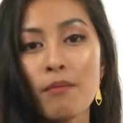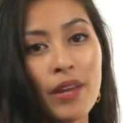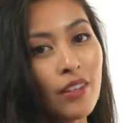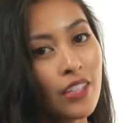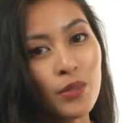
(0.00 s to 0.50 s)

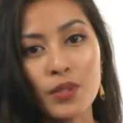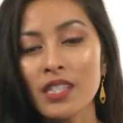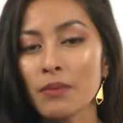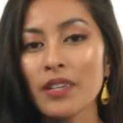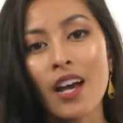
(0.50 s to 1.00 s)
Pair these with
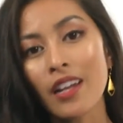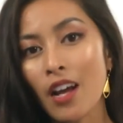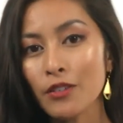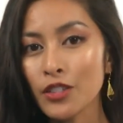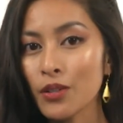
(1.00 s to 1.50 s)
some
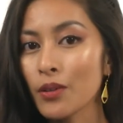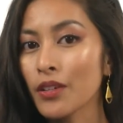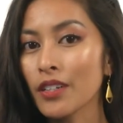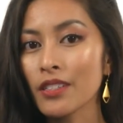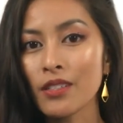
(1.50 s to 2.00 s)
cutoff
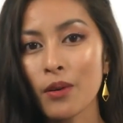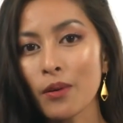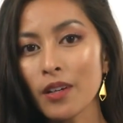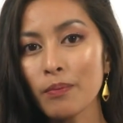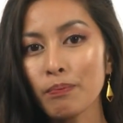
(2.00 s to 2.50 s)
shorts
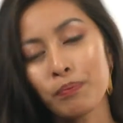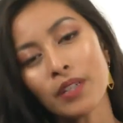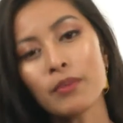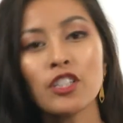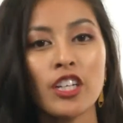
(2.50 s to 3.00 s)
or
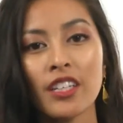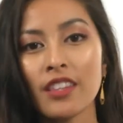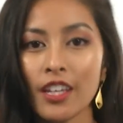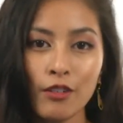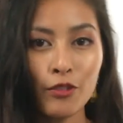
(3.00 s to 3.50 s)
pretty much
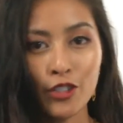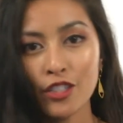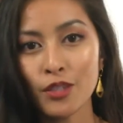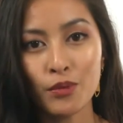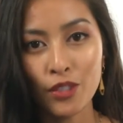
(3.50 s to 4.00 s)
anything for
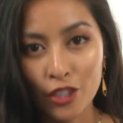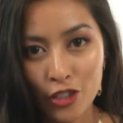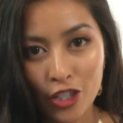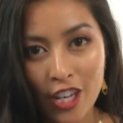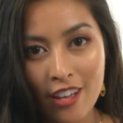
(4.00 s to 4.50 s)
just a really
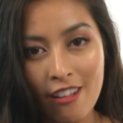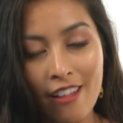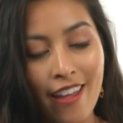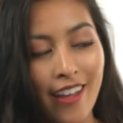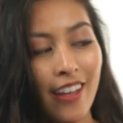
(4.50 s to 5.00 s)

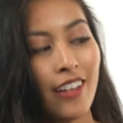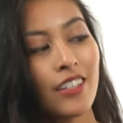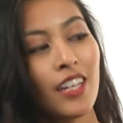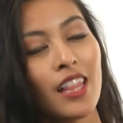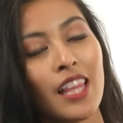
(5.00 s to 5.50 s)
chill
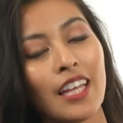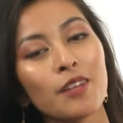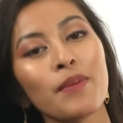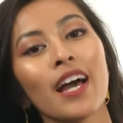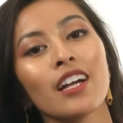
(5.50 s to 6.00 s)
and
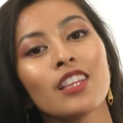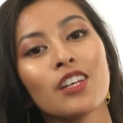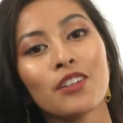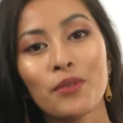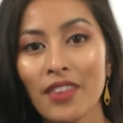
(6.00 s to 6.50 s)
laid back
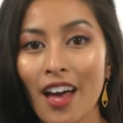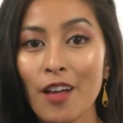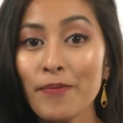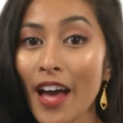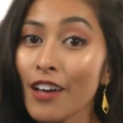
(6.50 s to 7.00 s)
look with the
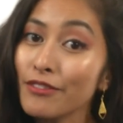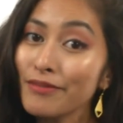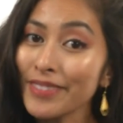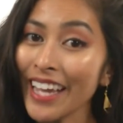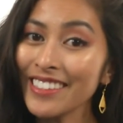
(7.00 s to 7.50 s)
help of
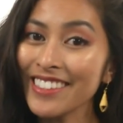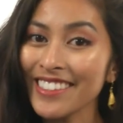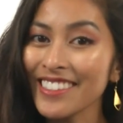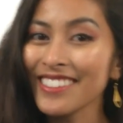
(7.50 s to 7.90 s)
Keds.